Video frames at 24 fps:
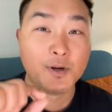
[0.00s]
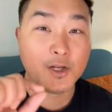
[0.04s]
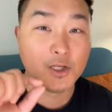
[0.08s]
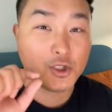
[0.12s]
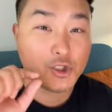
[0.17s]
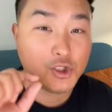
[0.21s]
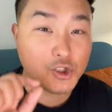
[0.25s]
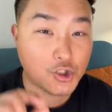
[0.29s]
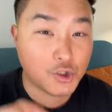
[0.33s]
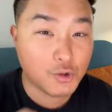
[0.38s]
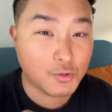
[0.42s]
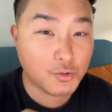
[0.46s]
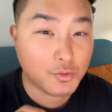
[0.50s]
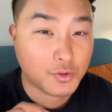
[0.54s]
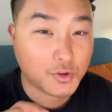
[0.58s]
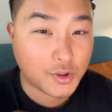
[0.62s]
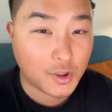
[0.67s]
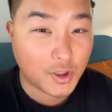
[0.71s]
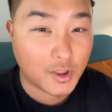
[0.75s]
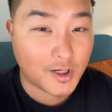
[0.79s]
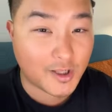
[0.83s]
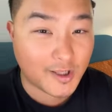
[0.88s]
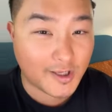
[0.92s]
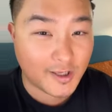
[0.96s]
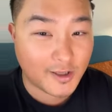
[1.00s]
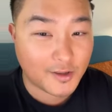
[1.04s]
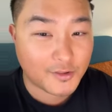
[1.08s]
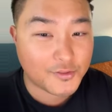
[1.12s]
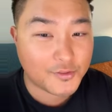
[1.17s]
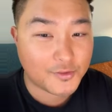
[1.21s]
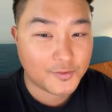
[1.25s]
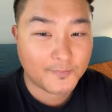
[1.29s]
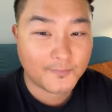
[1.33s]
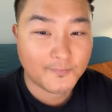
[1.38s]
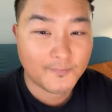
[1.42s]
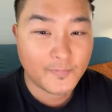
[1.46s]
But June
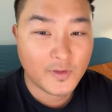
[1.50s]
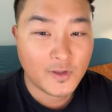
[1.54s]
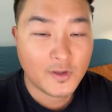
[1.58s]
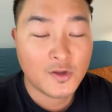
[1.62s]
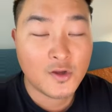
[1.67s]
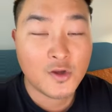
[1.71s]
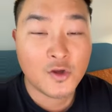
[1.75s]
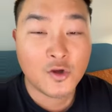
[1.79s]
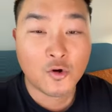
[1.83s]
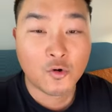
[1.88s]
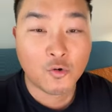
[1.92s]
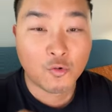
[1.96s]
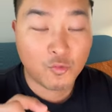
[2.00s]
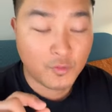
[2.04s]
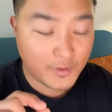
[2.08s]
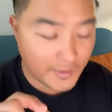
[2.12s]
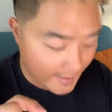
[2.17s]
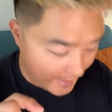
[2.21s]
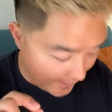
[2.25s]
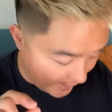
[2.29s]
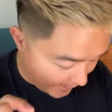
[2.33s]
30th, we